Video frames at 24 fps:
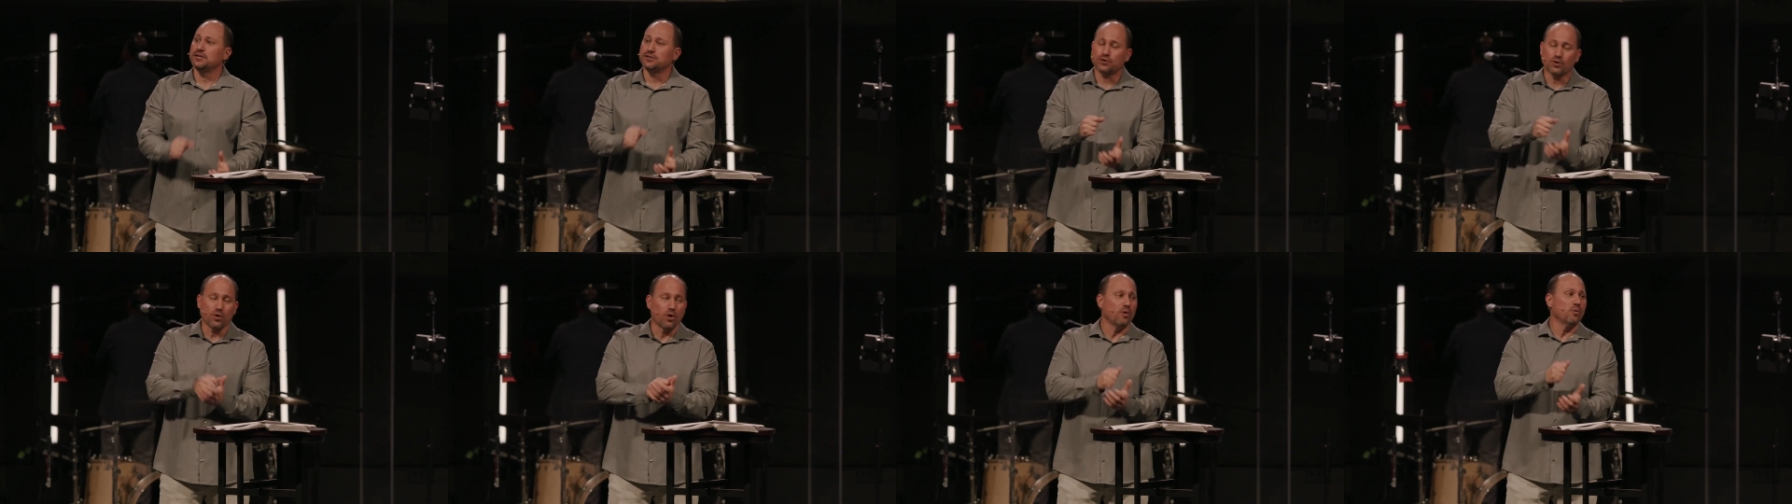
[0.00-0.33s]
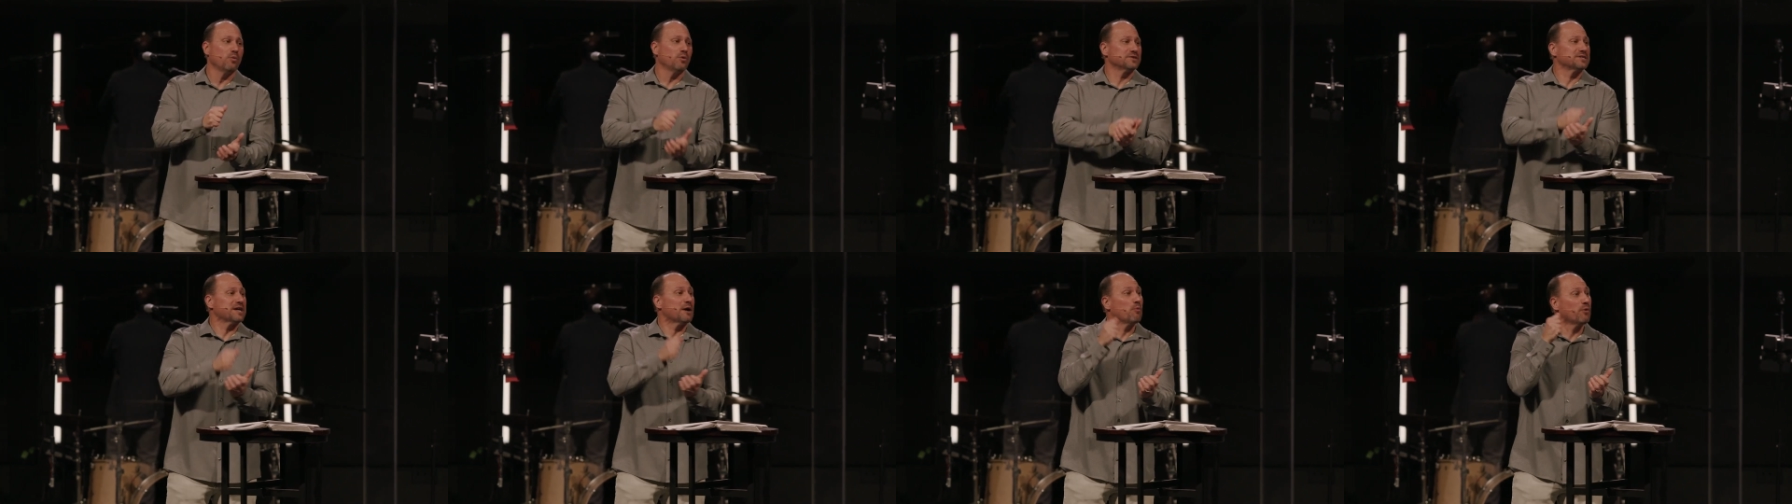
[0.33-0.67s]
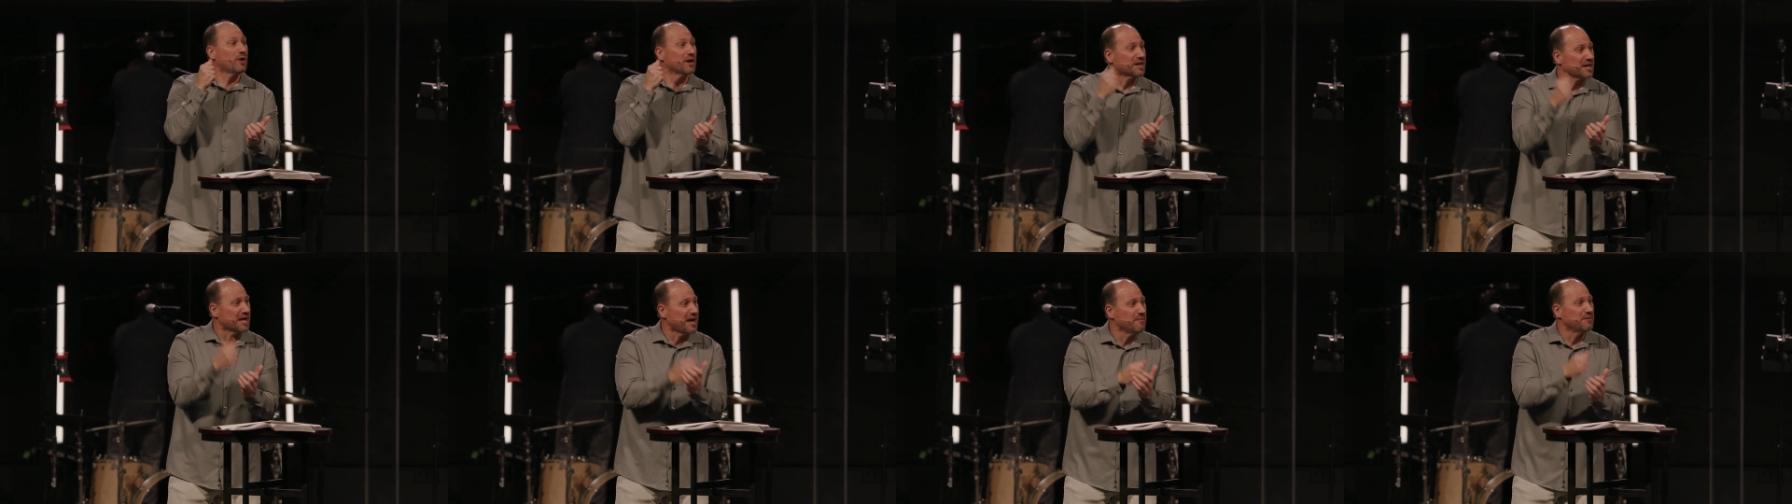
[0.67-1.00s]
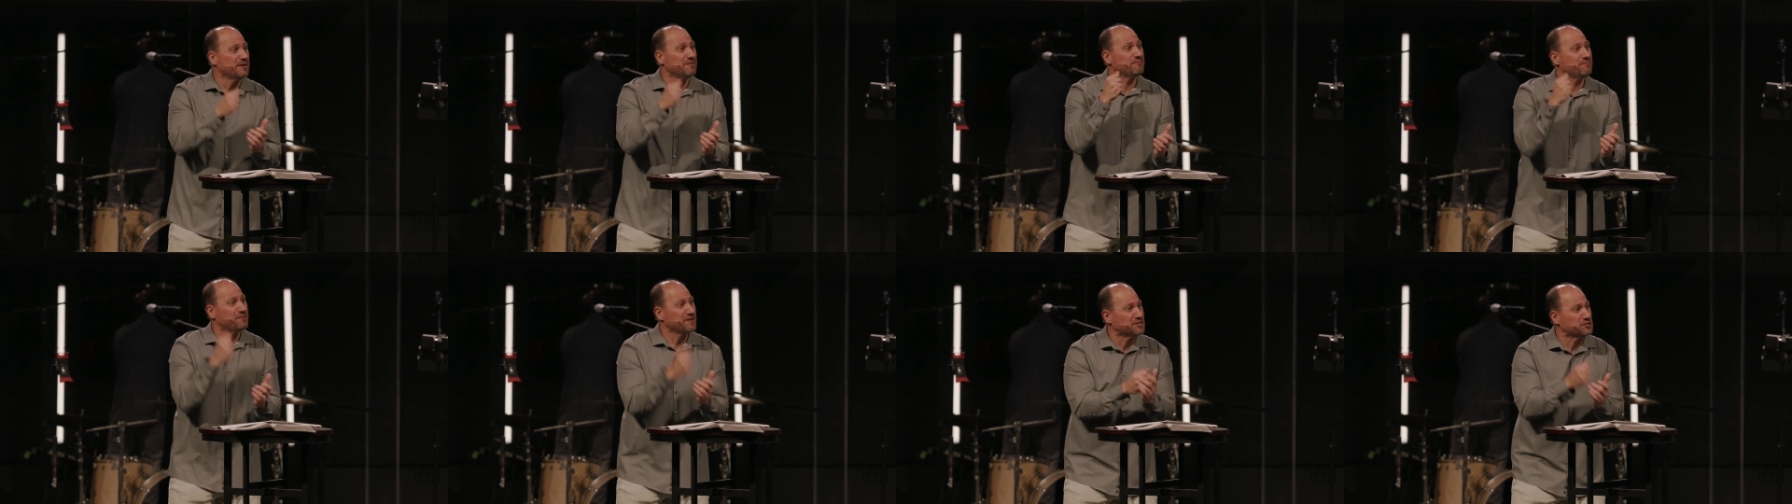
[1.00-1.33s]
goal was, I want to come
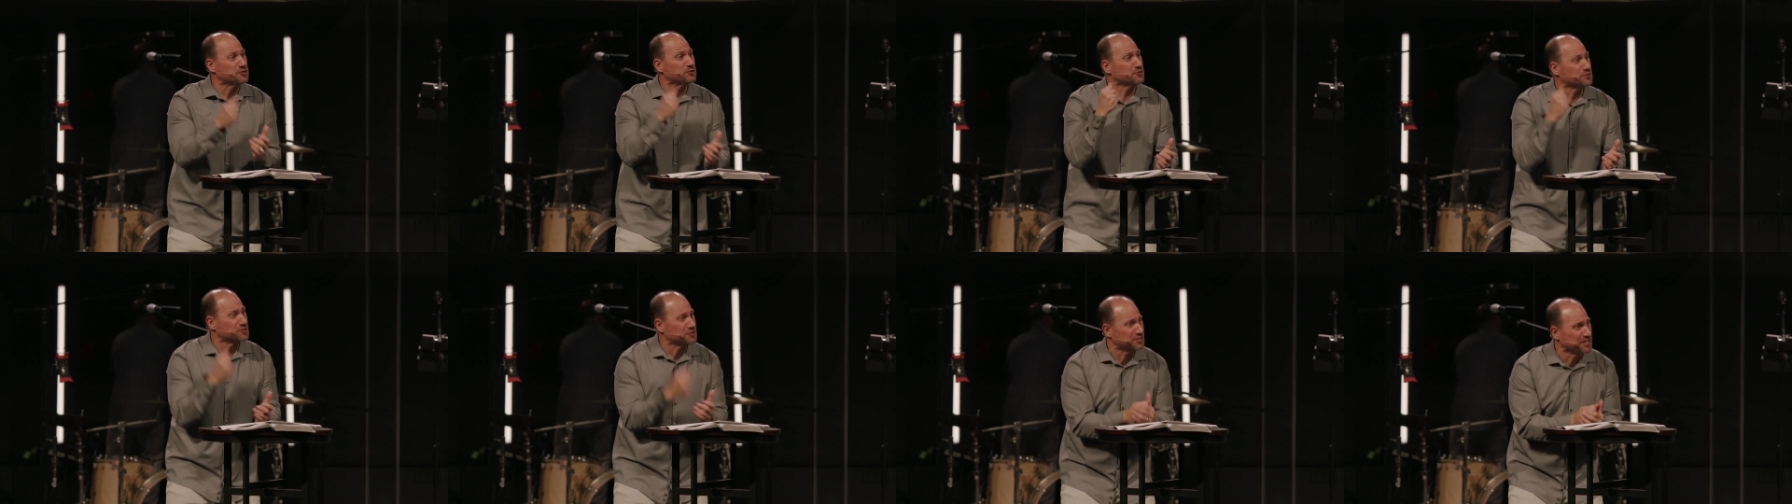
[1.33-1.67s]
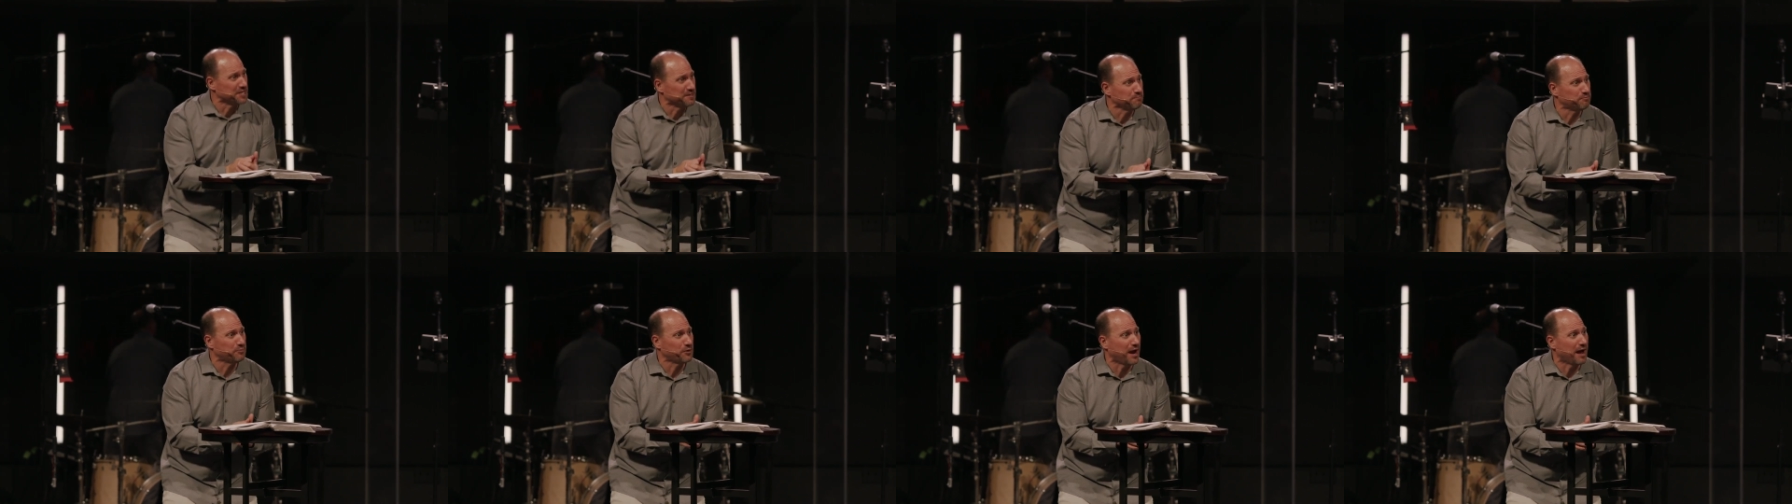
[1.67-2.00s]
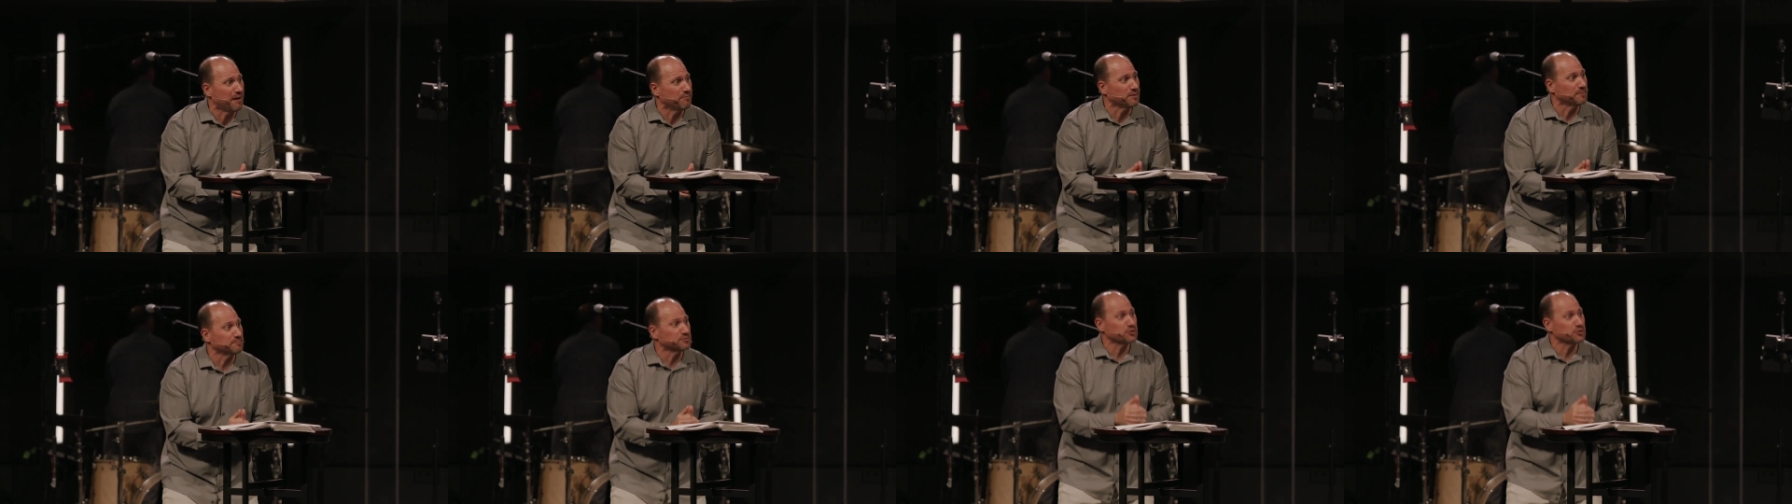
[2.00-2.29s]
and fix your sin problem